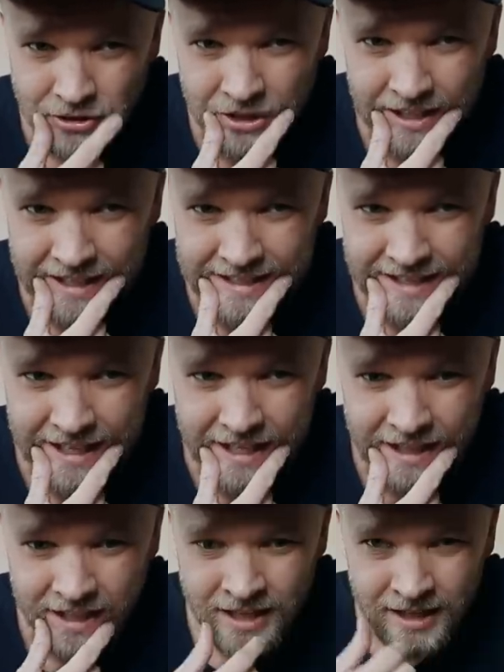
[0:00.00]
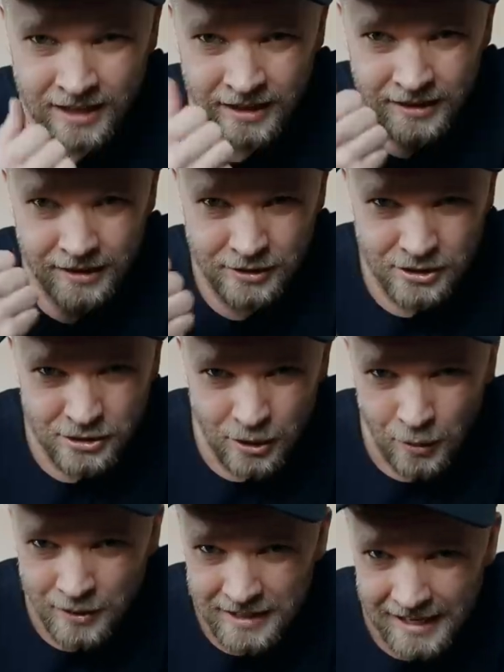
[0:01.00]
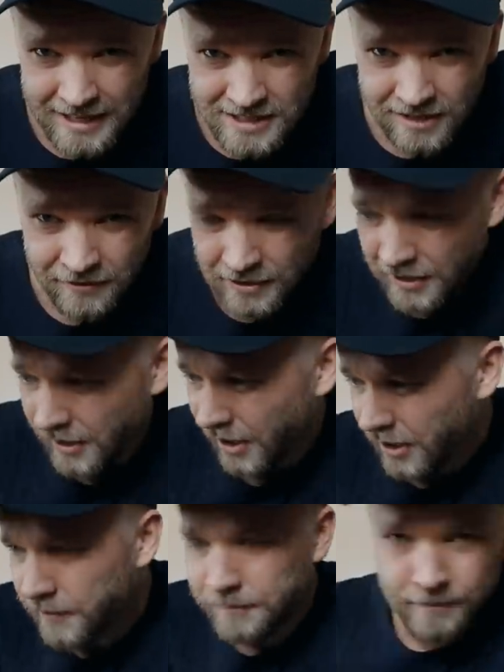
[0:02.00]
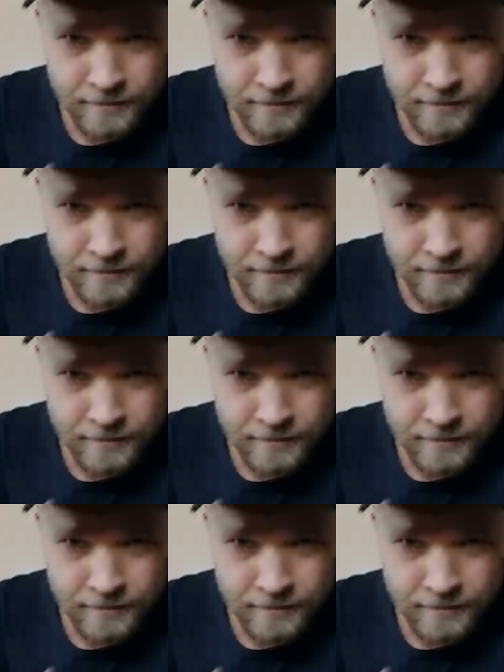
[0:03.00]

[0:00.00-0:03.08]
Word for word: Should I take the Sony a7R?